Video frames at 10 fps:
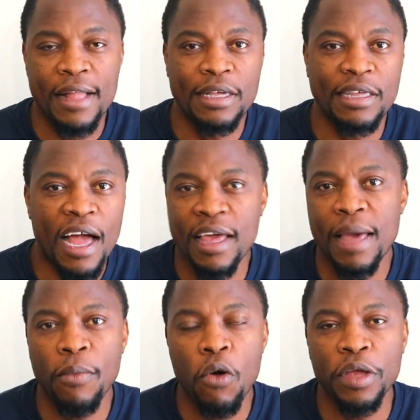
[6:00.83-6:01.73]
and the stock
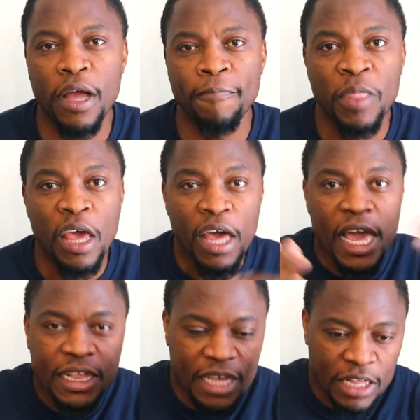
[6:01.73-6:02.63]
kept going up,
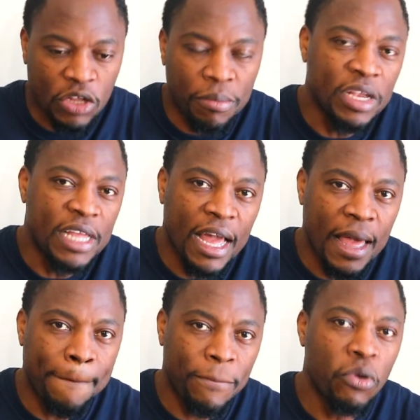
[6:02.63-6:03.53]
is there somebody that
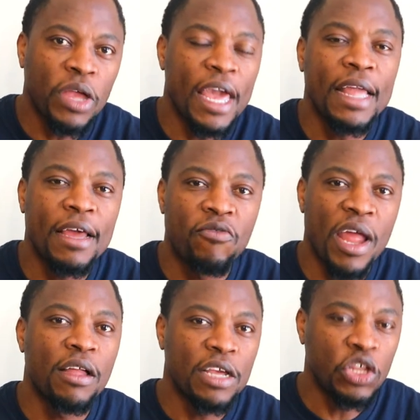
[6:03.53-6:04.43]
can put in a
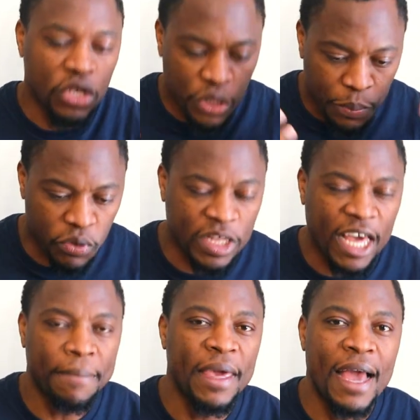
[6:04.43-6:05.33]
regulation to
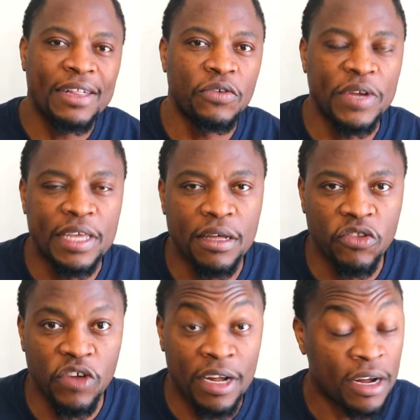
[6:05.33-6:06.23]
protect me as a retail
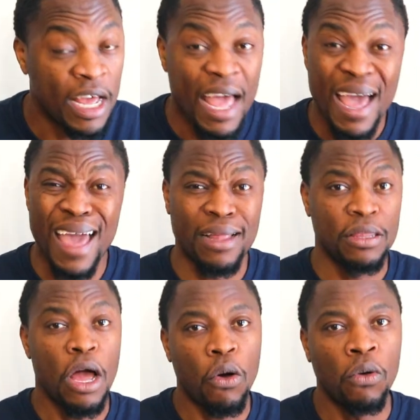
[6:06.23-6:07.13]
trader? Heck
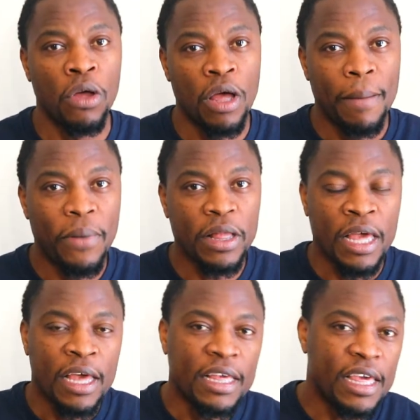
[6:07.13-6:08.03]
no.
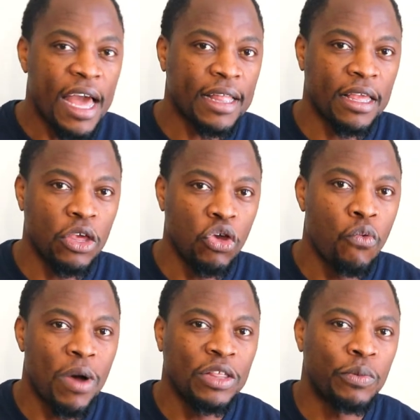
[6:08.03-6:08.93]
But yet you
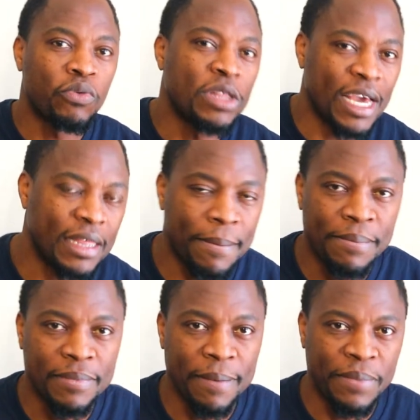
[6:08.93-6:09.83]
want to protect
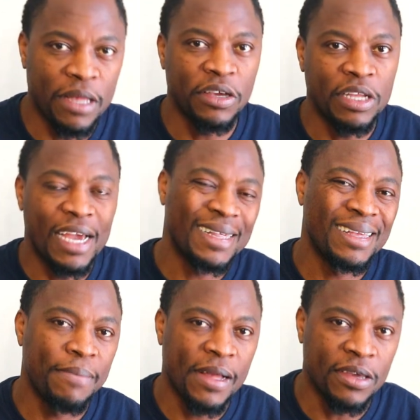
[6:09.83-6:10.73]
the, the billionaires
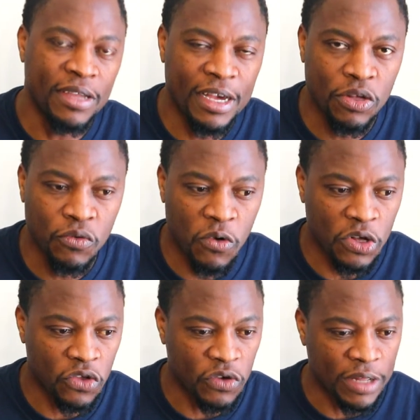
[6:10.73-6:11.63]
and the millionaires on
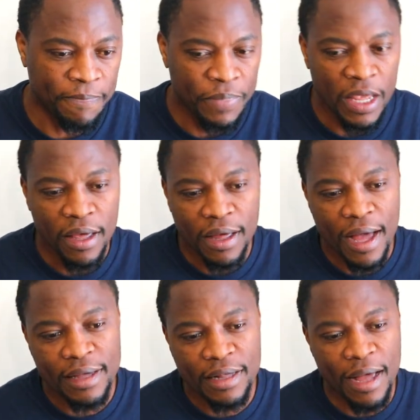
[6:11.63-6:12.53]
Wall Street.
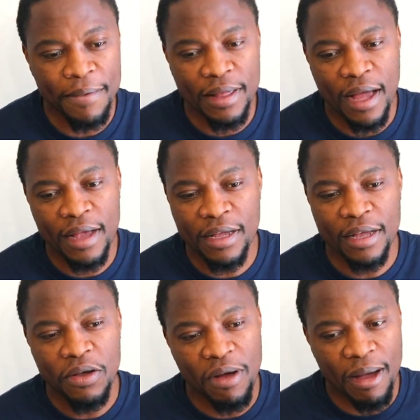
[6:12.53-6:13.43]
Guys, I mean, I,
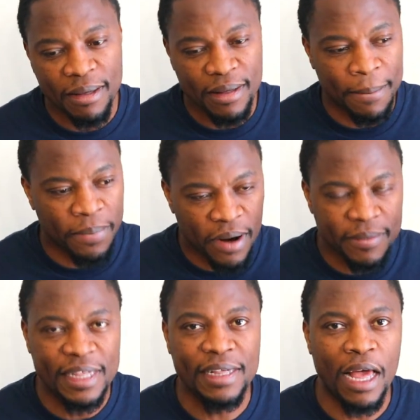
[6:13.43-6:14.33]
I know I, I
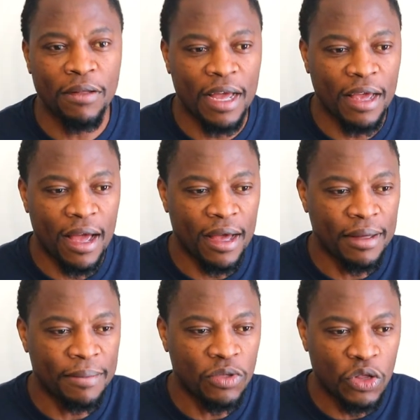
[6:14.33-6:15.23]
probably sound like
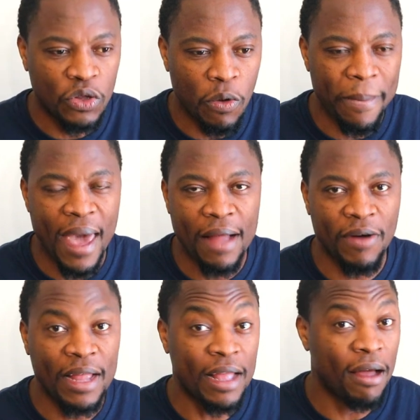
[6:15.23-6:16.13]
I, I'm so mad
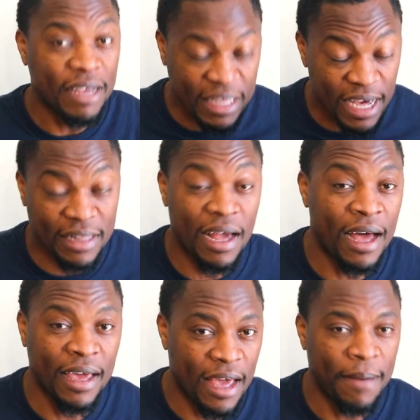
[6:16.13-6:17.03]
right now. Yes,
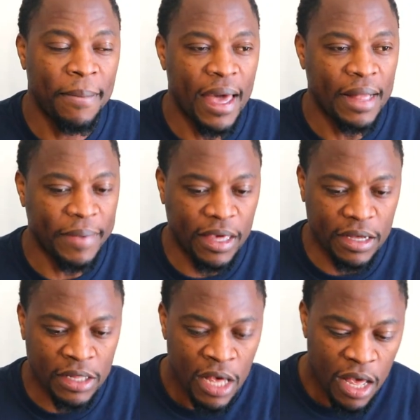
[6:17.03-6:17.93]
I am mad
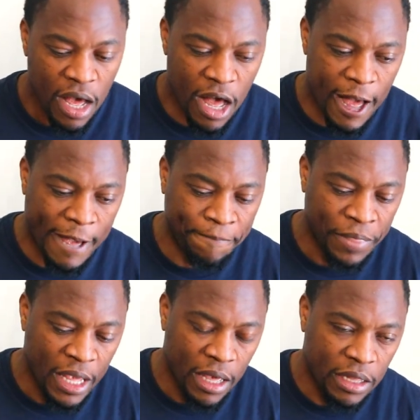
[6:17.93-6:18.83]
because um,
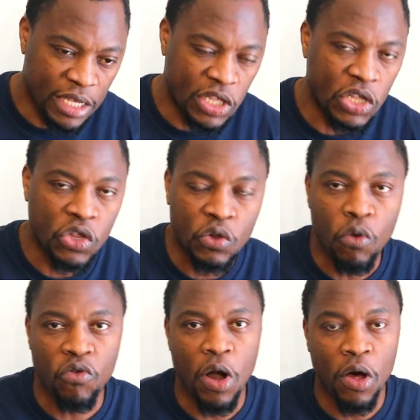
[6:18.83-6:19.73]
this is
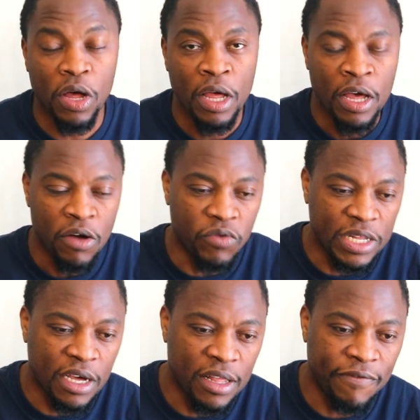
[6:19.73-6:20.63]
so wrong.
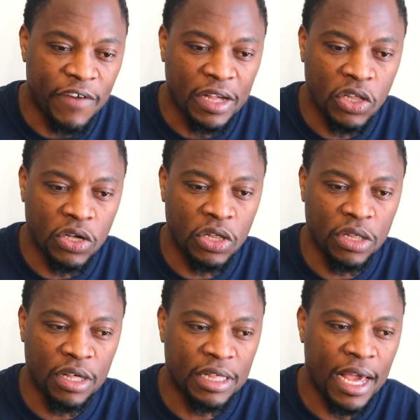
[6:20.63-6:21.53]
Retail
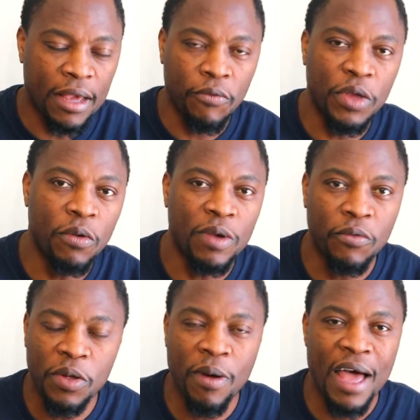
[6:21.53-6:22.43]
investors, it's like we
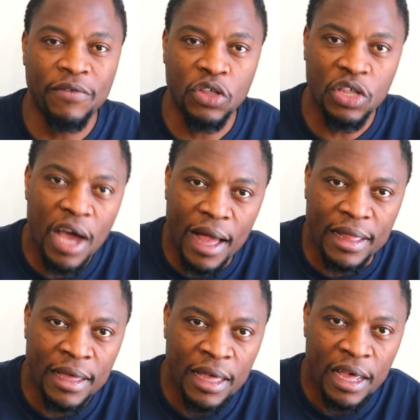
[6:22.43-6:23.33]
don't we don't have a
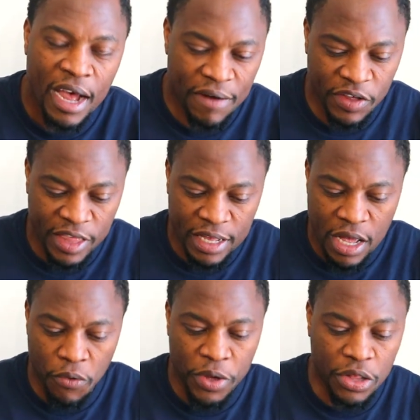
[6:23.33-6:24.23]
shot. Everything
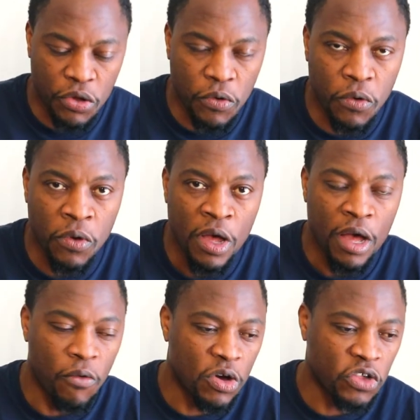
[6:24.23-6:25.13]
that we do,
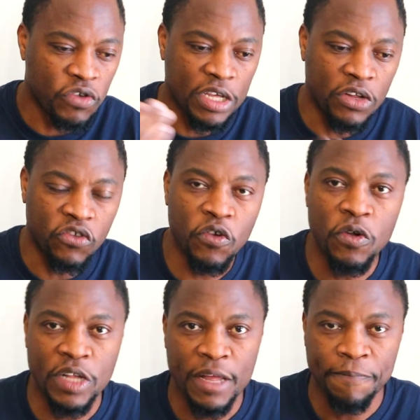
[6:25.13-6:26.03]
Wall Street
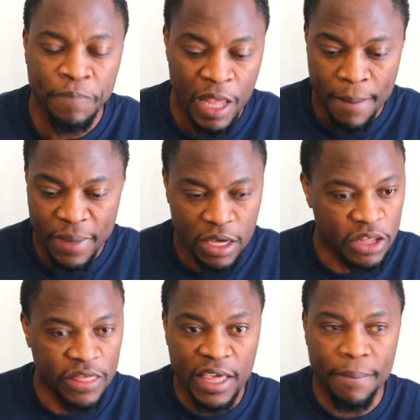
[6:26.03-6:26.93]
controls it.
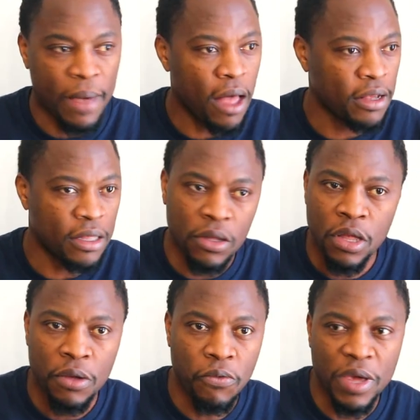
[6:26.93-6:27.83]
Because think about it,
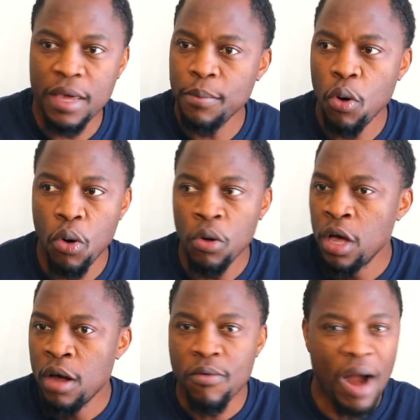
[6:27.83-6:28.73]

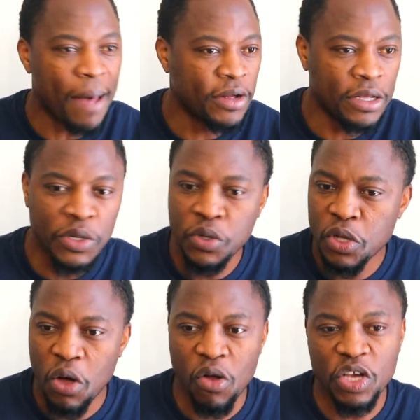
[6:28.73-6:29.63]
Webull,
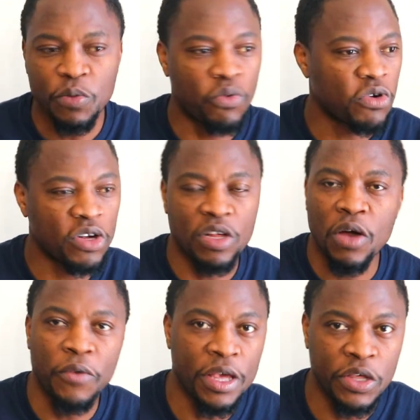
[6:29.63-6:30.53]
Robinhood, all these brokers
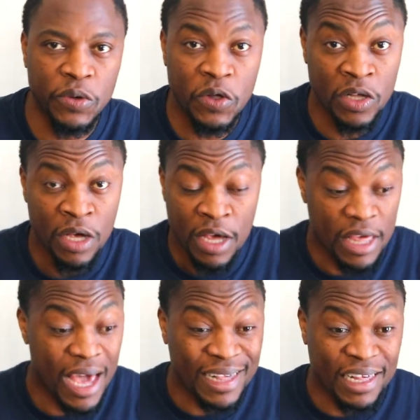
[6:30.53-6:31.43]
that we use,
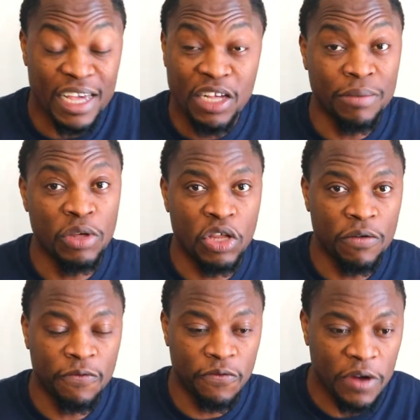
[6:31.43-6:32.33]
yes, it's
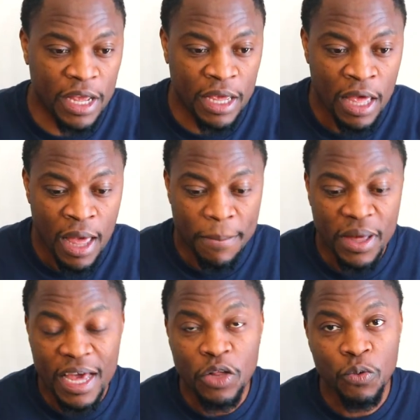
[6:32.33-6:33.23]
commission free,
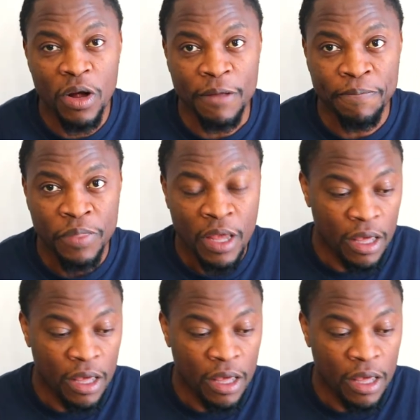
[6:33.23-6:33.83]
but guess what?